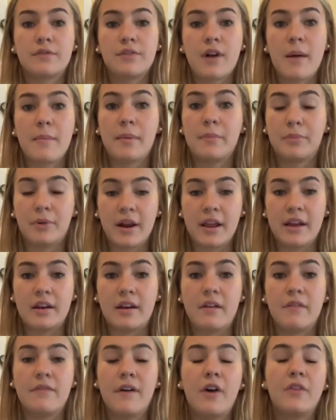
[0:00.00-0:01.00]
from
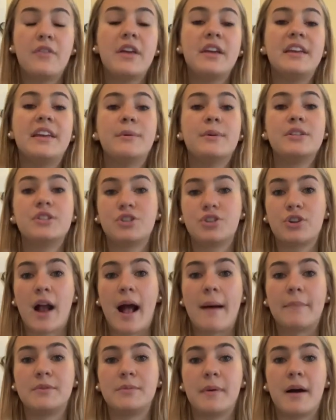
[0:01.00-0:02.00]
Britain felt that he was
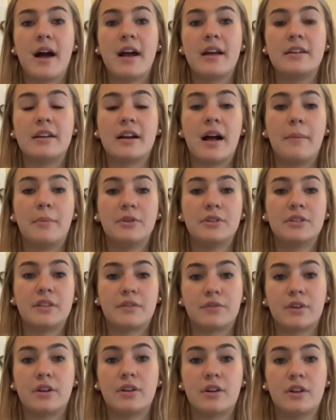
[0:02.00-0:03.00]
trapped behind a couple
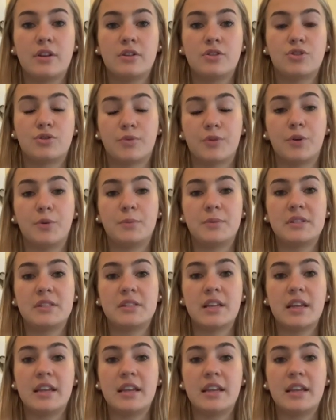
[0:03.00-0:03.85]
different troops.